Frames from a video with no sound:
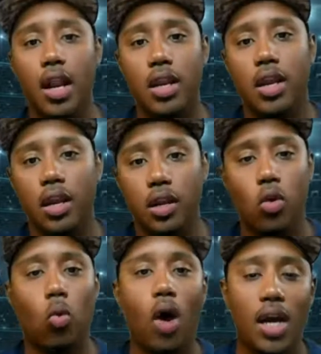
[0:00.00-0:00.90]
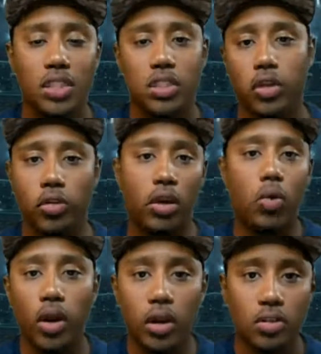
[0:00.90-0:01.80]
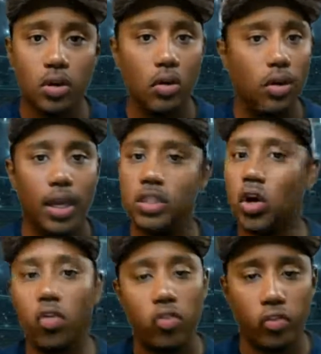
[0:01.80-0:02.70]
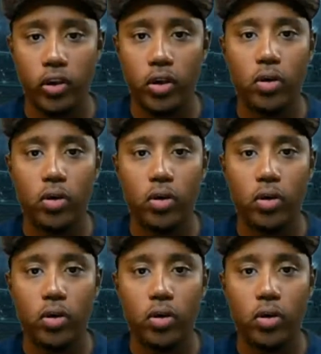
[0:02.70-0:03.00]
You're washed. You're 31 years old. It's over for you.